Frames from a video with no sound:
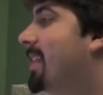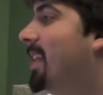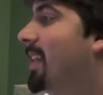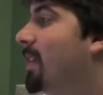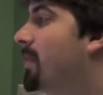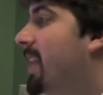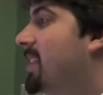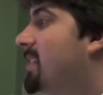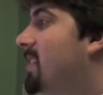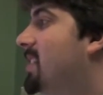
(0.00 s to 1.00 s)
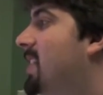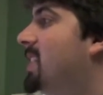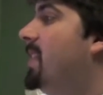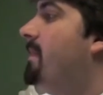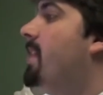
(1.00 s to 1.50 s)
I guess the
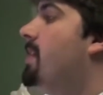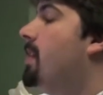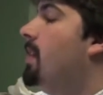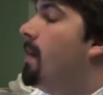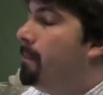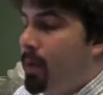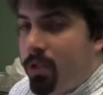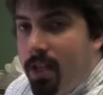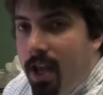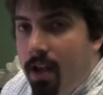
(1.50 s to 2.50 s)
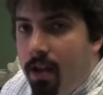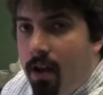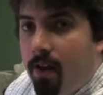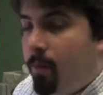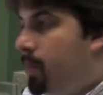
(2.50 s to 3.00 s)
65th birthday
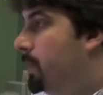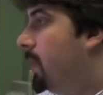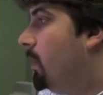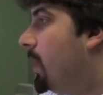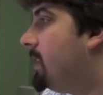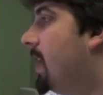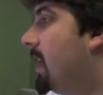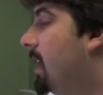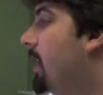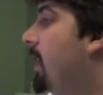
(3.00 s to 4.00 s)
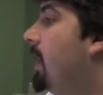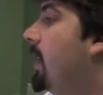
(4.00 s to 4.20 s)
of PP Longstocking.